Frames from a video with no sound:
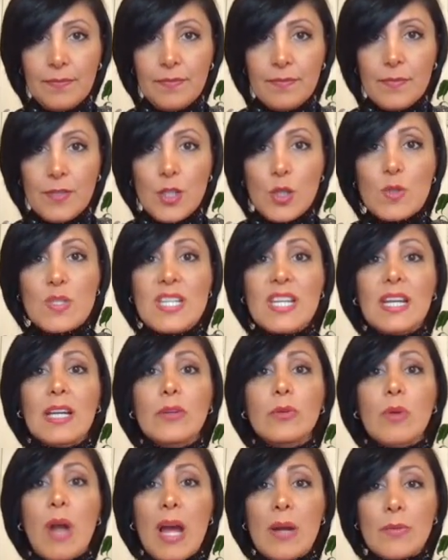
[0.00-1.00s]
Using a
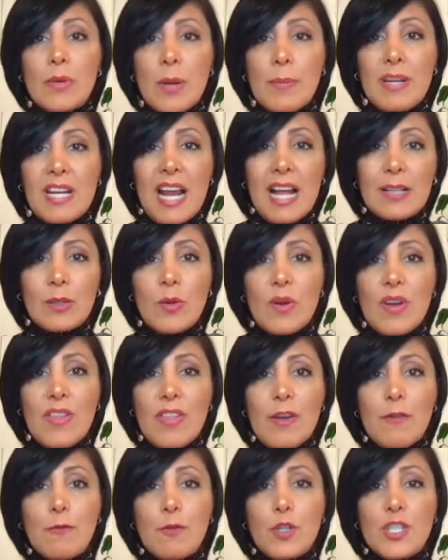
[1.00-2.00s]
round-robin
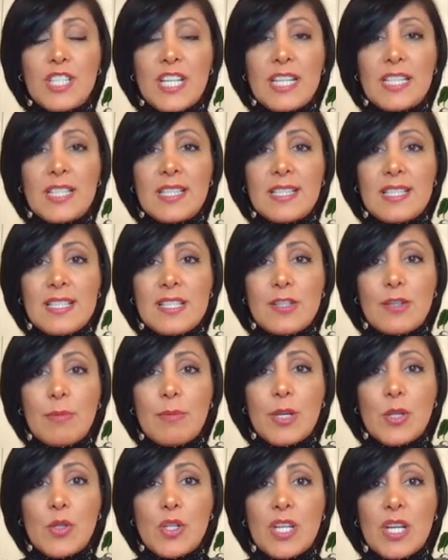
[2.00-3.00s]
algorithm for data
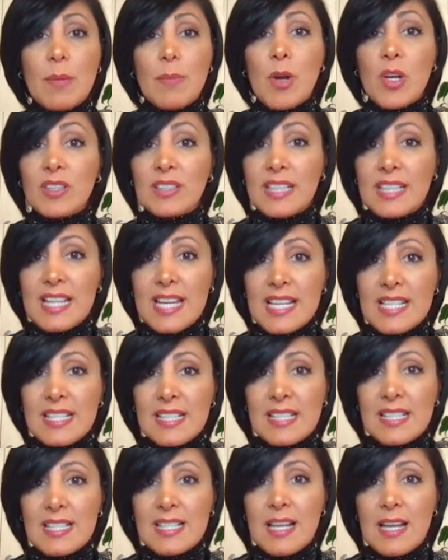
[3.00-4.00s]
distribution among the
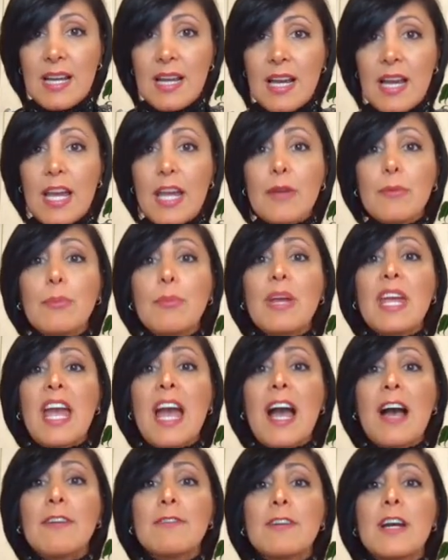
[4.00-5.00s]
disks, if we
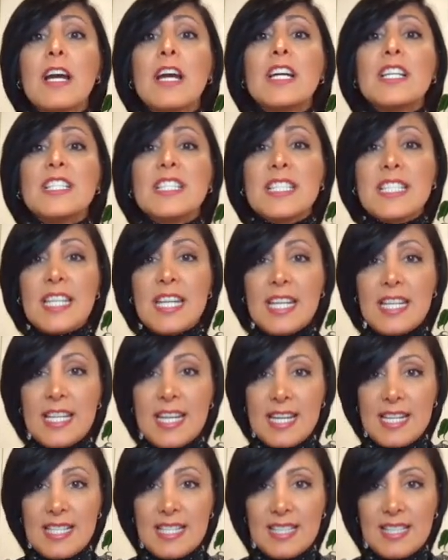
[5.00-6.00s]
have D
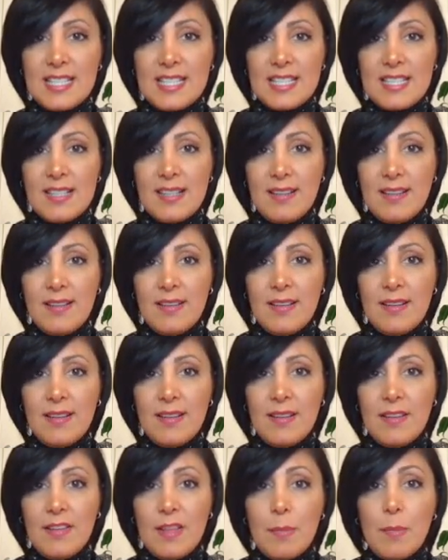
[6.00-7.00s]
disks,
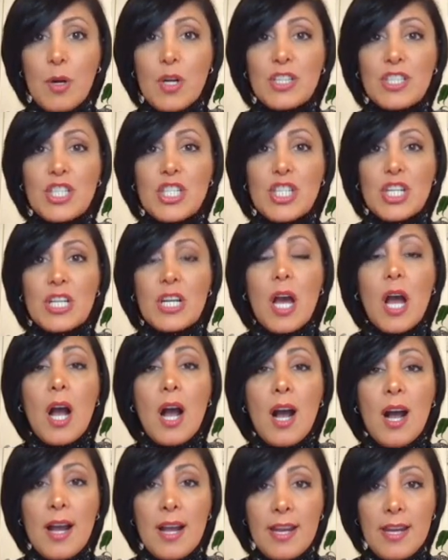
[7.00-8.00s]
the partition
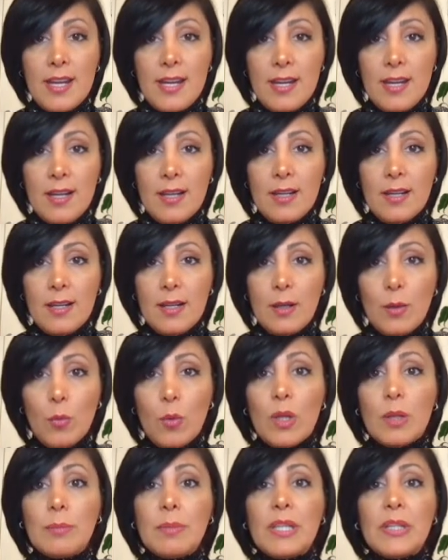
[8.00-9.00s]
I
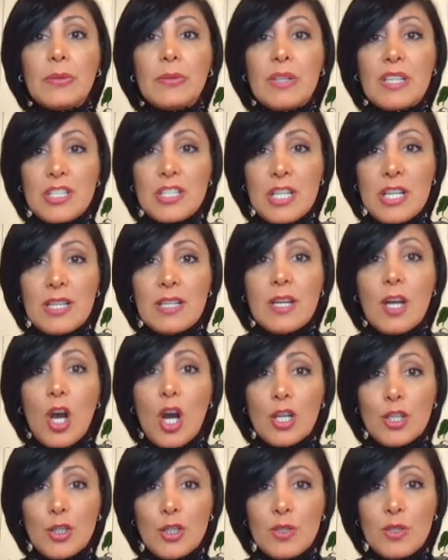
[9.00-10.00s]
will be written
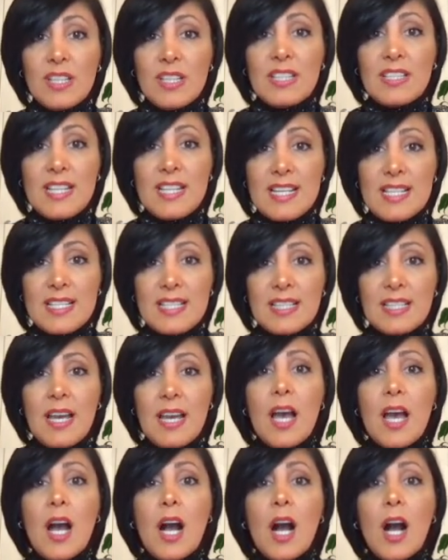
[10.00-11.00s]
onto the disk
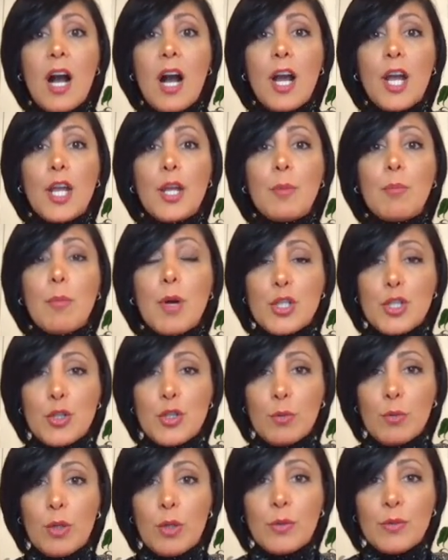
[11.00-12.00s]
I
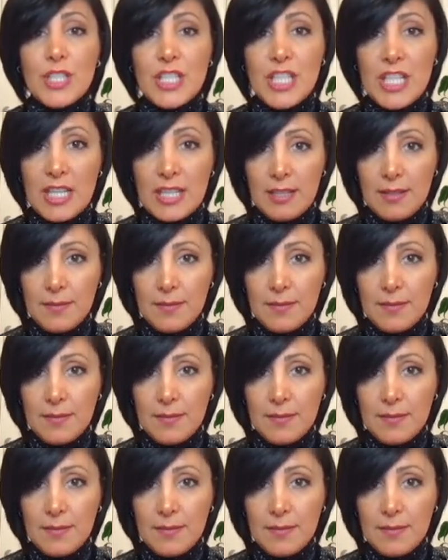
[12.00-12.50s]
modulo D.